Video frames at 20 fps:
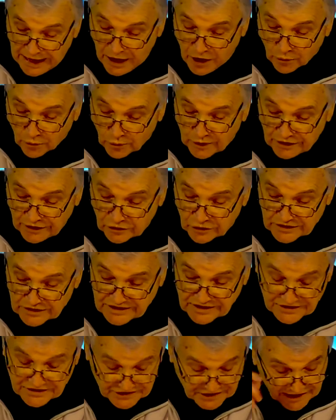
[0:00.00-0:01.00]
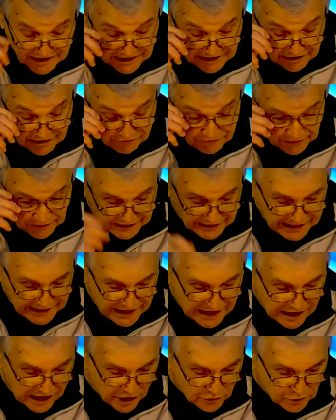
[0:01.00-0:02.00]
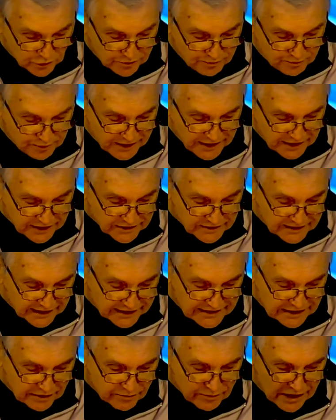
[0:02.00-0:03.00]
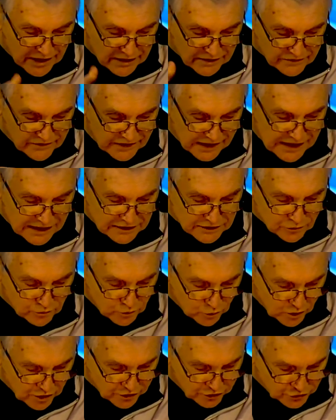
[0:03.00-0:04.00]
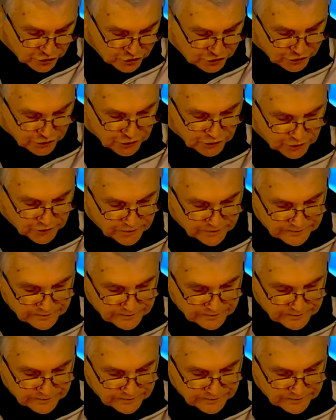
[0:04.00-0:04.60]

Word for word: We look to see if any are repeated that come out of column one or two.